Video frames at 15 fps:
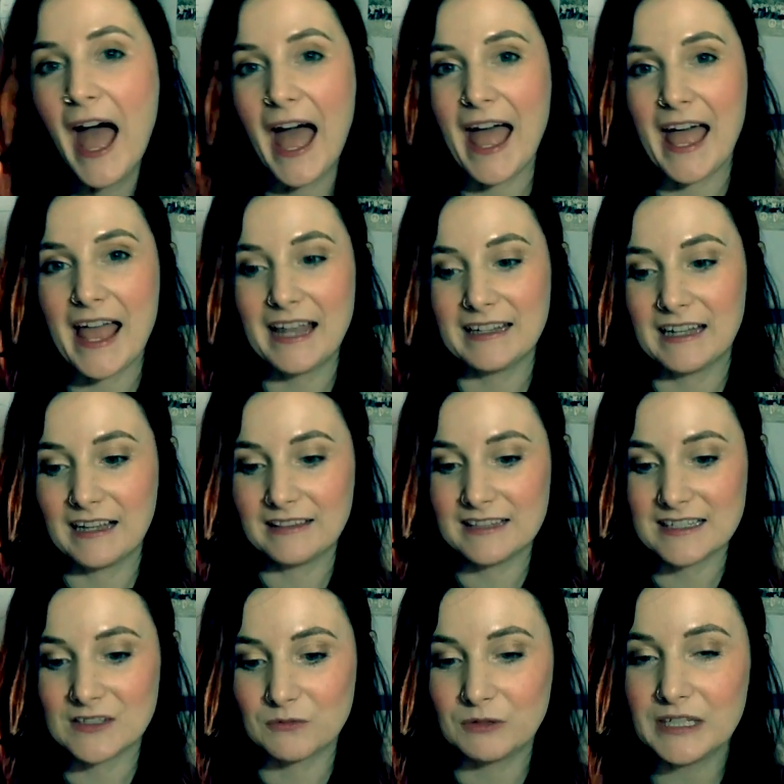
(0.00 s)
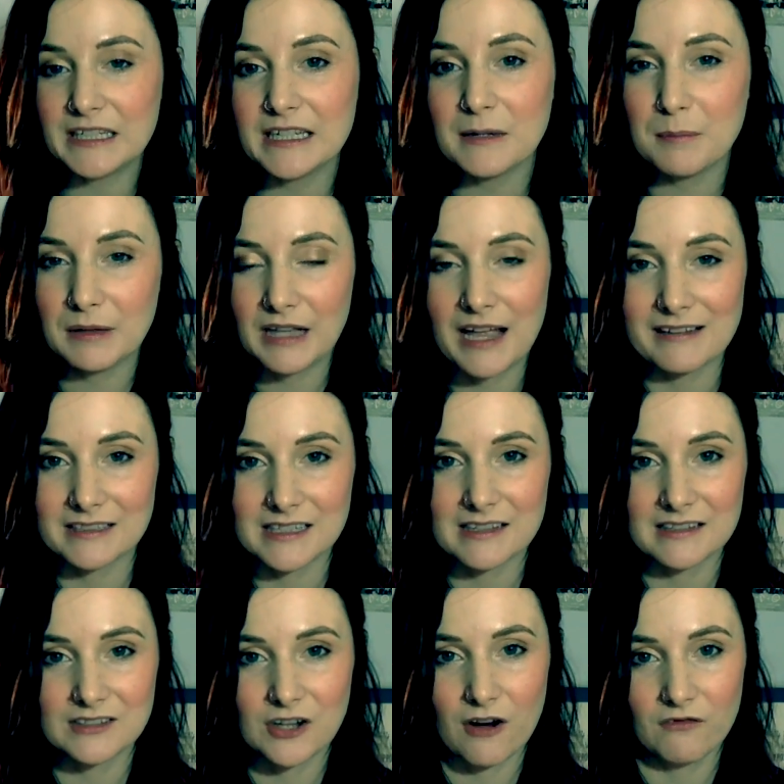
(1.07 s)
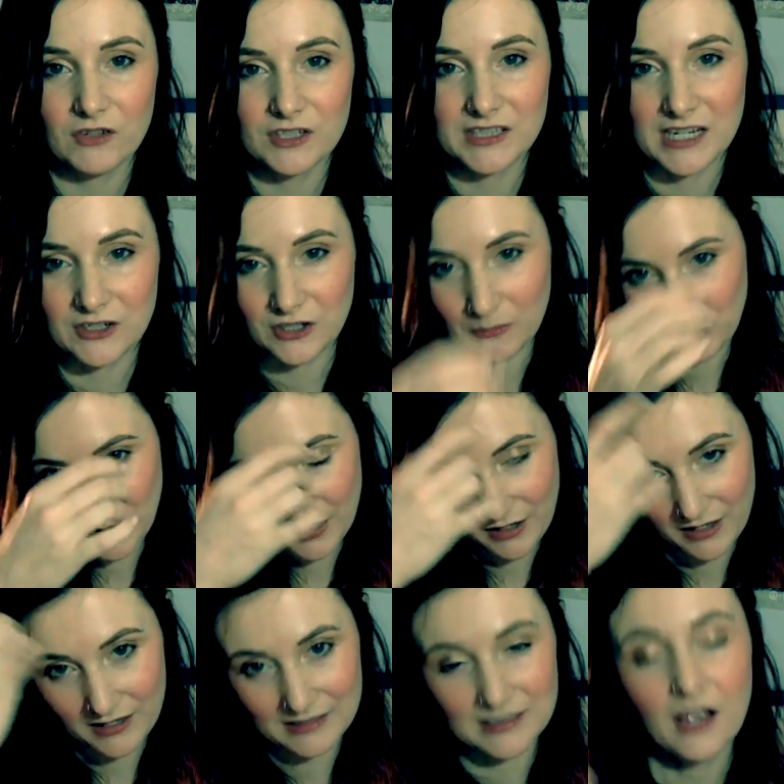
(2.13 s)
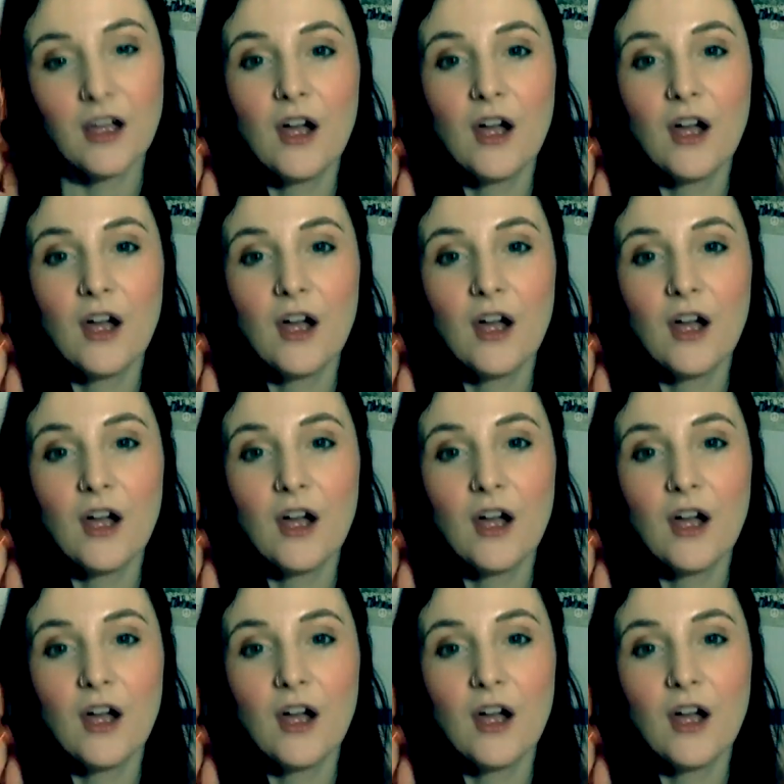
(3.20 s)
And this really applies to this conversation because